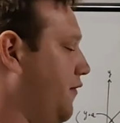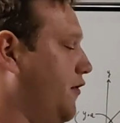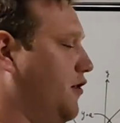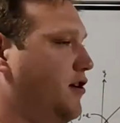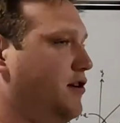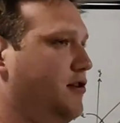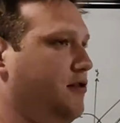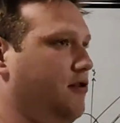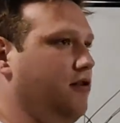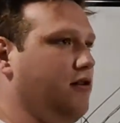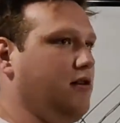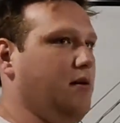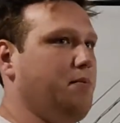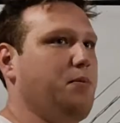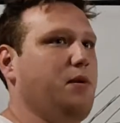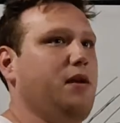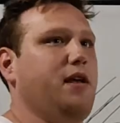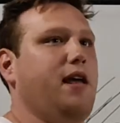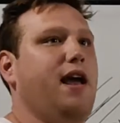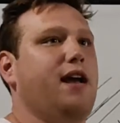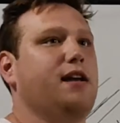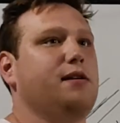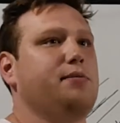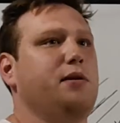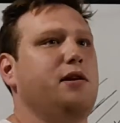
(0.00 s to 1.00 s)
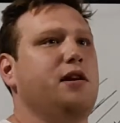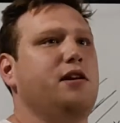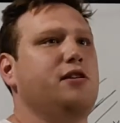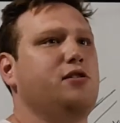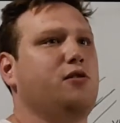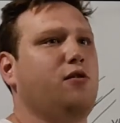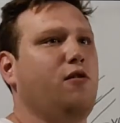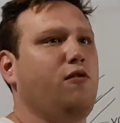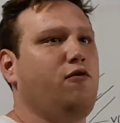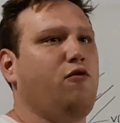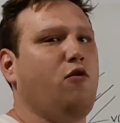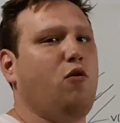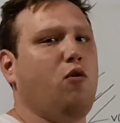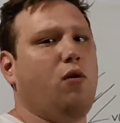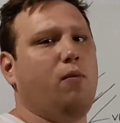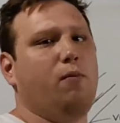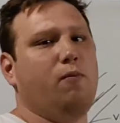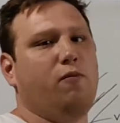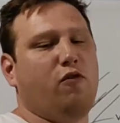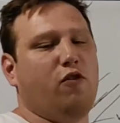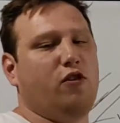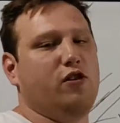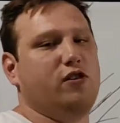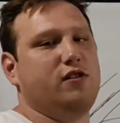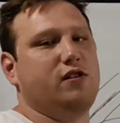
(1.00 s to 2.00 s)
you just look up the exponential form
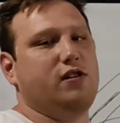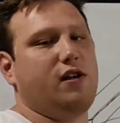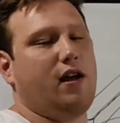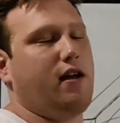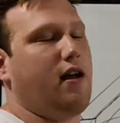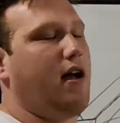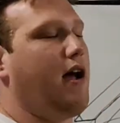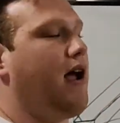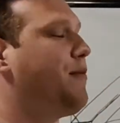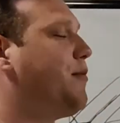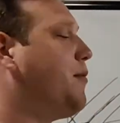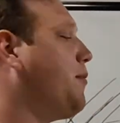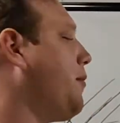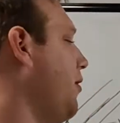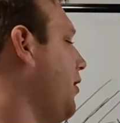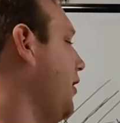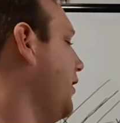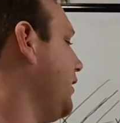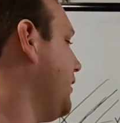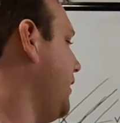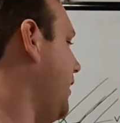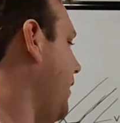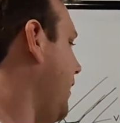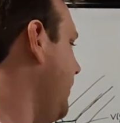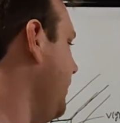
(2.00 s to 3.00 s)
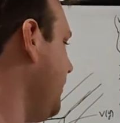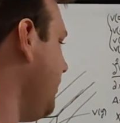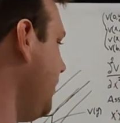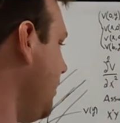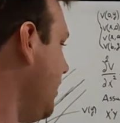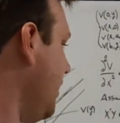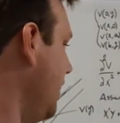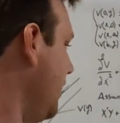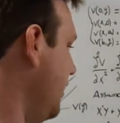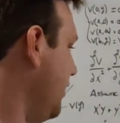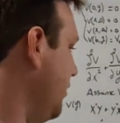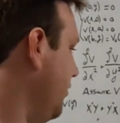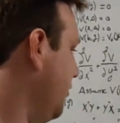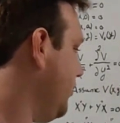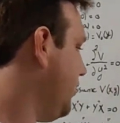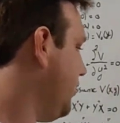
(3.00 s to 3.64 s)
for hyperbolic sine, you'll